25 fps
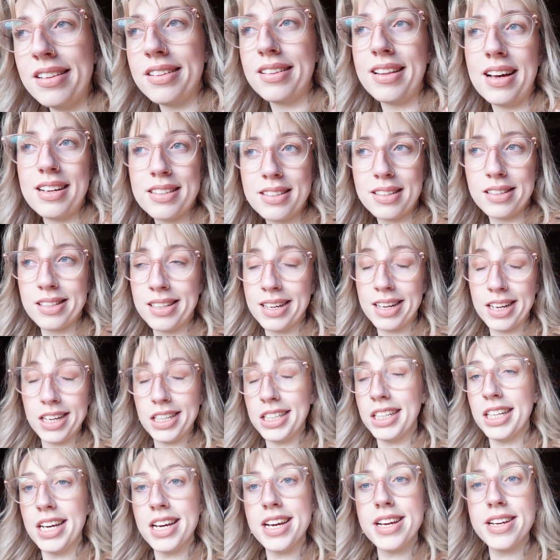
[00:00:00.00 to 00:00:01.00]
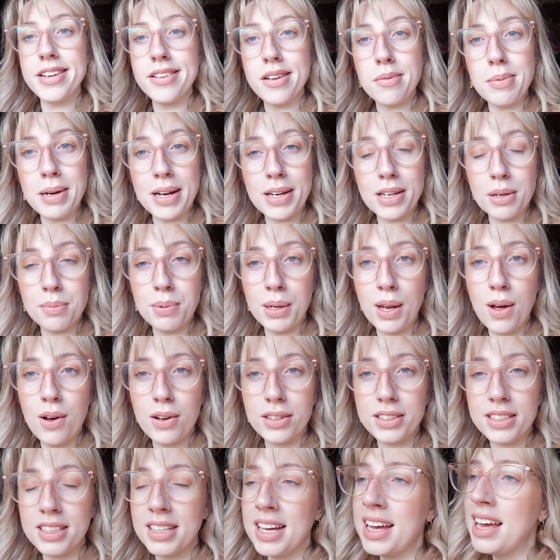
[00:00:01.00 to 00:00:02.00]
That's the thing you learn about your
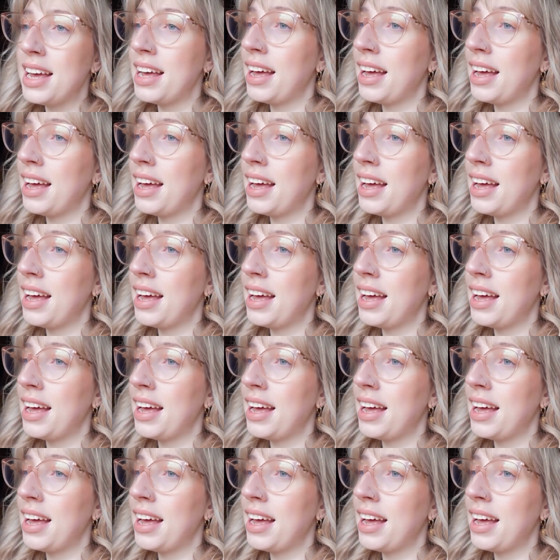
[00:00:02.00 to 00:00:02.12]
plot.